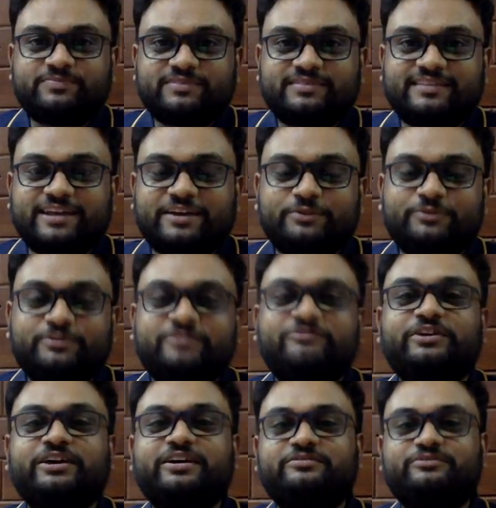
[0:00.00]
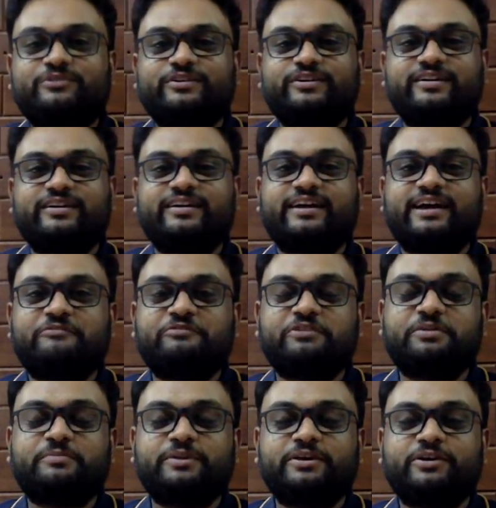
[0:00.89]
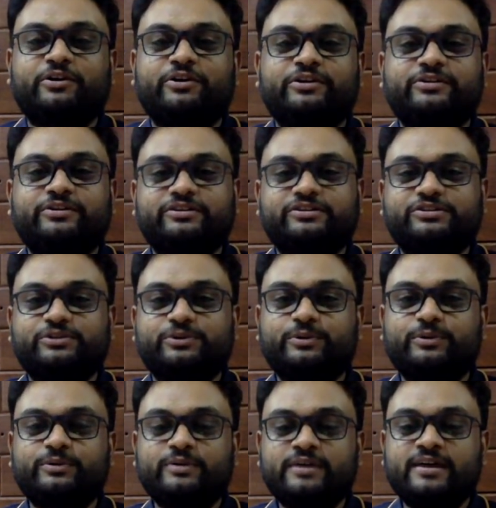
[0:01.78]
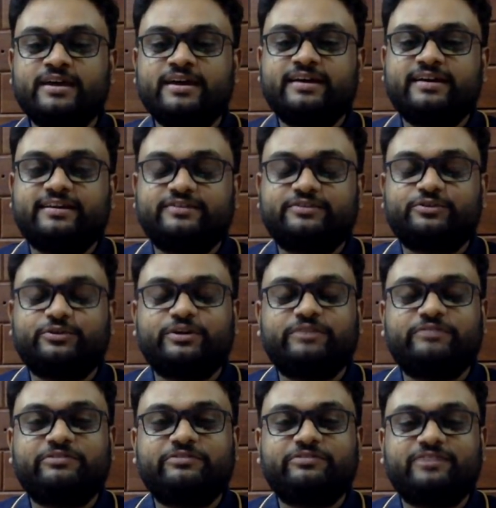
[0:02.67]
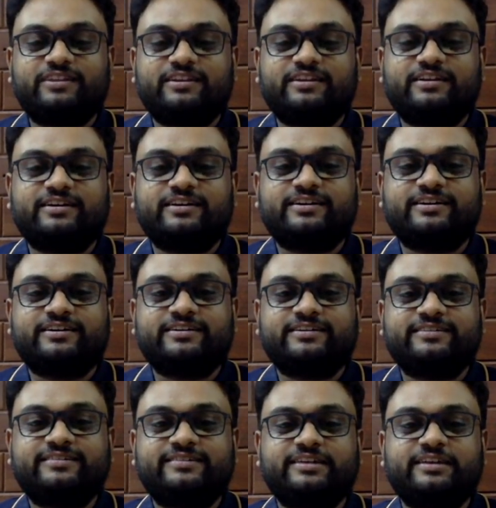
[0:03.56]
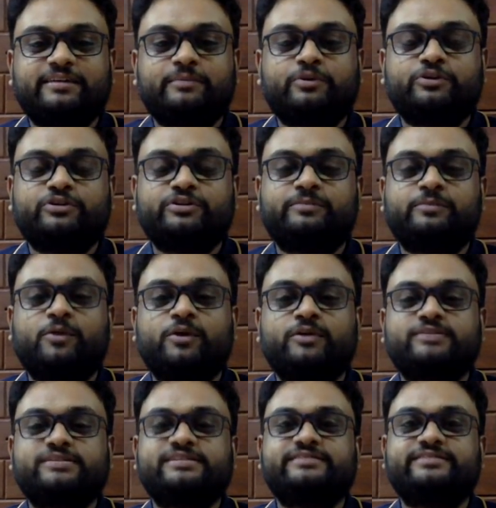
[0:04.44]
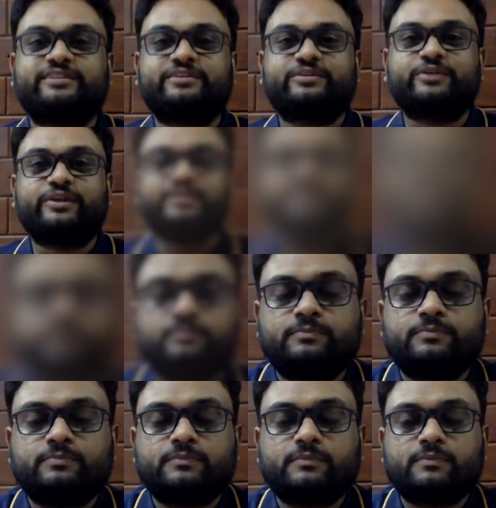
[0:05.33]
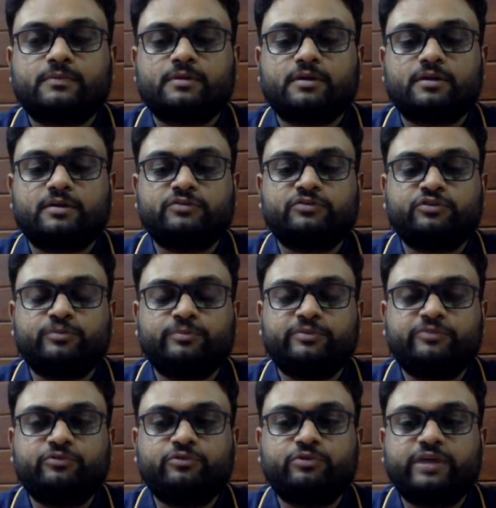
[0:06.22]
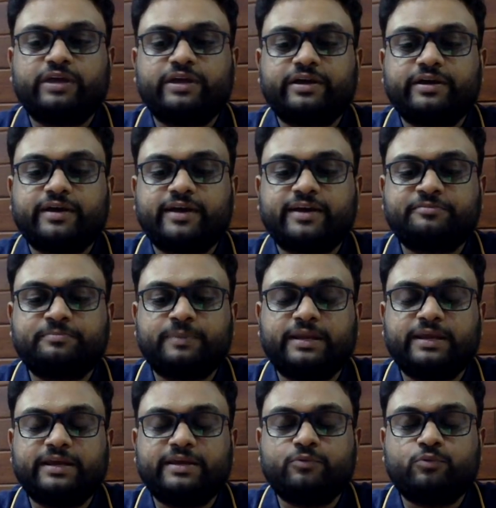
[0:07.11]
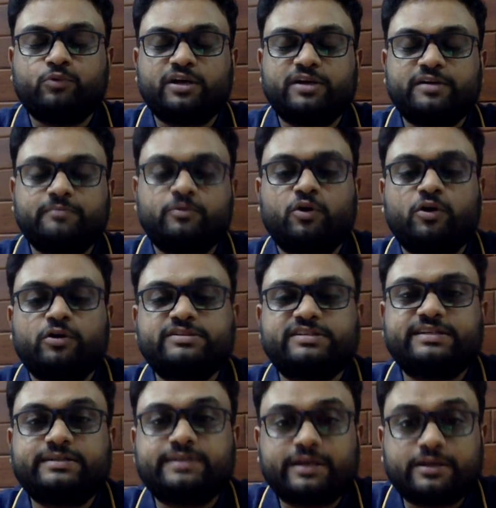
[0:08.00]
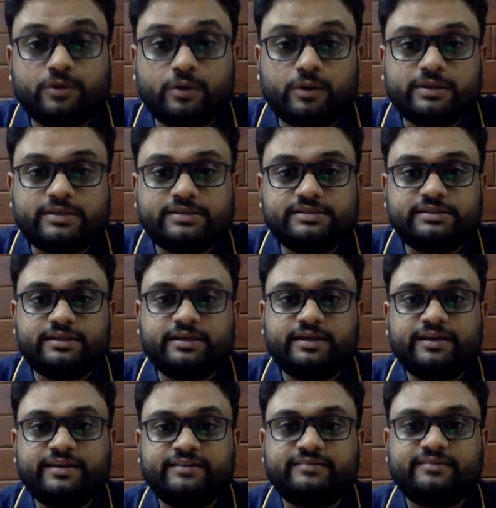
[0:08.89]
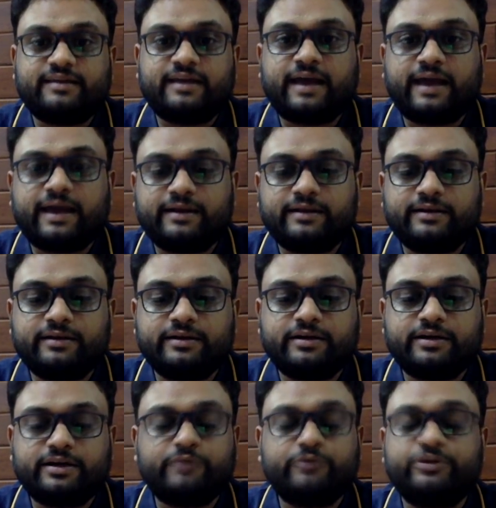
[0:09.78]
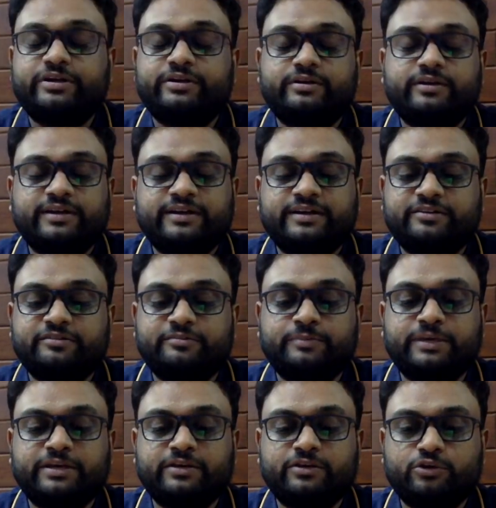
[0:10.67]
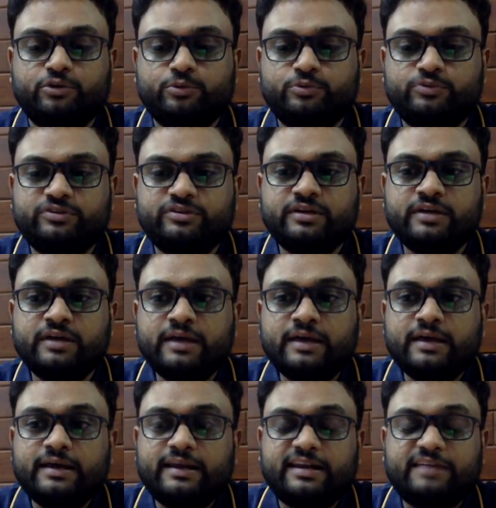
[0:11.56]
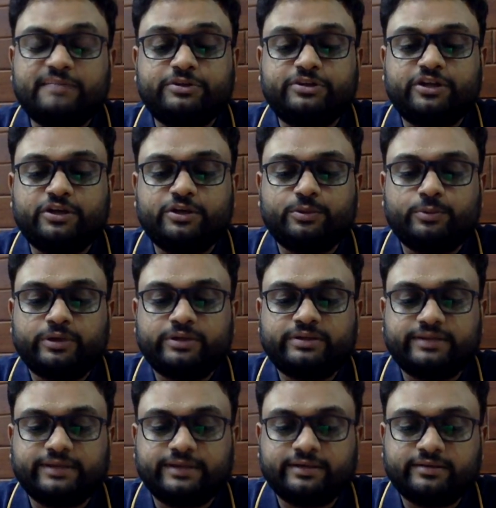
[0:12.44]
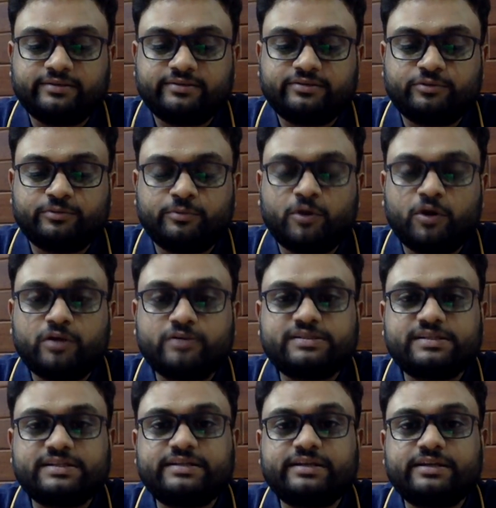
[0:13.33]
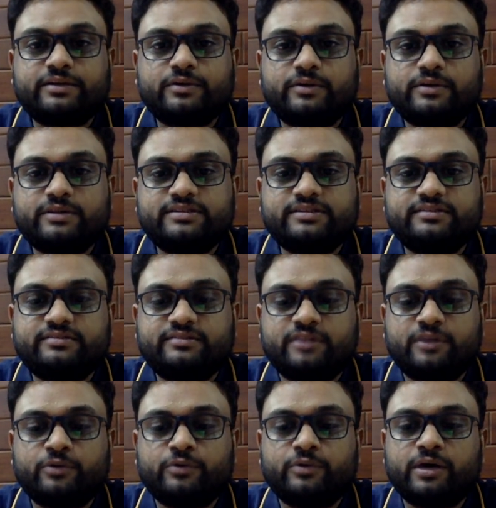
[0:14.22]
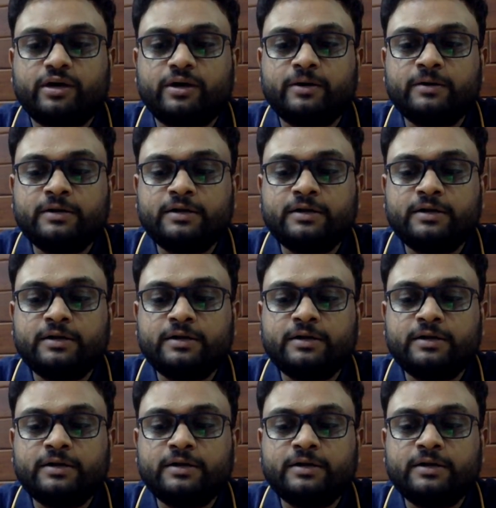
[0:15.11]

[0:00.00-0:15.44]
Thank you, Divya, for having me on your show. Yes, today we will see about the blockchain technology. So before I explain what blockchain technology is and how it is being used, let me tell you one thing. So blockchain technology is now